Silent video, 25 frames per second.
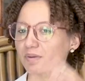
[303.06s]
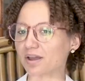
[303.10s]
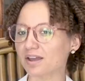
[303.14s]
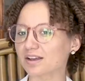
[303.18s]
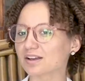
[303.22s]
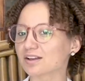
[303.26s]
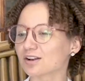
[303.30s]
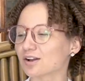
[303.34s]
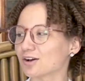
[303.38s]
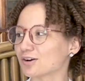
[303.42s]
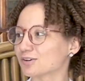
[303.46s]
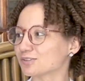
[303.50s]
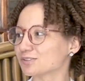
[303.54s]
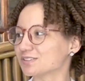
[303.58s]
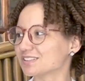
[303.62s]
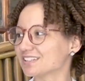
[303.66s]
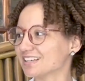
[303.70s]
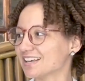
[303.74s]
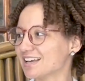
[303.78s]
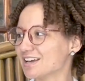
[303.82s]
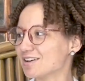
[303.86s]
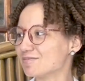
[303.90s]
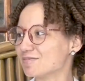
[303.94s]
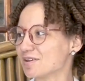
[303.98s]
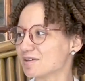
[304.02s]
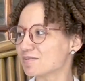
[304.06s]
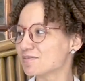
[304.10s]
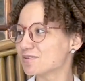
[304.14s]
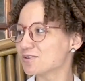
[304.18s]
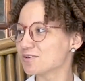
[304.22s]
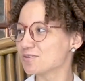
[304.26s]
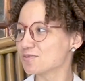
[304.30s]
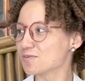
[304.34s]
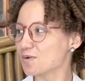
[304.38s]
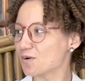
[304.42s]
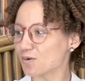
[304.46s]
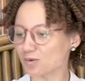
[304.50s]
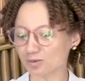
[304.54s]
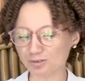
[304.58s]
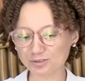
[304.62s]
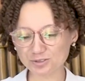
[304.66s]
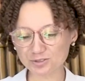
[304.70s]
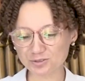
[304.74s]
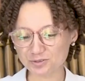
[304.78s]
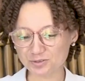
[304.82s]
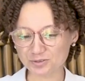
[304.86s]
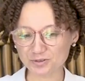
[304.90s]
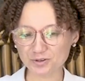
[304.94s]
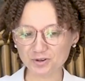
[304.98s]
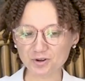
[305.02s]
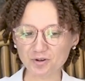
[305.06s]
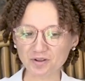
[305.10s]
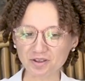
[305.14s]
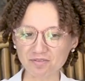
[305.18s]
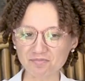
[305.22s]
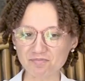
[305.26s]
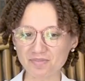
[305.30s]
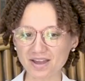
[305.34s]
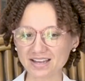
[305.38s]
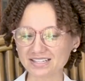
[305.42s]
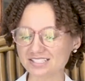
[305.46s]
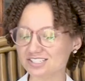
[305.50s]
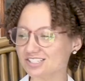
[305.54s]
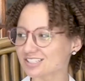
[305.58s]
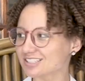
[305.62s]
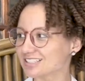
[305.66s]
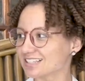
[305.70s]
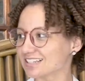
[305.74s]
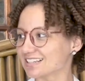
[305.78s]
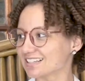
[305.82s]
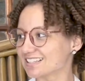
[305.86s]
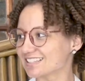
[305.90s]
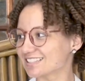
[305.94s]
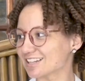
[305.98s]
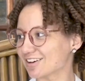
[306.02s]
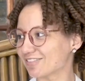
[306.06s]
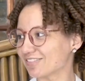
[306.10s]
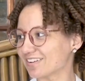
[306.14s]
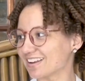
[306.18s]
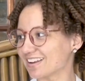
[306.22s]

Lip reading: background. Maybe you were also, in pageantry and stuff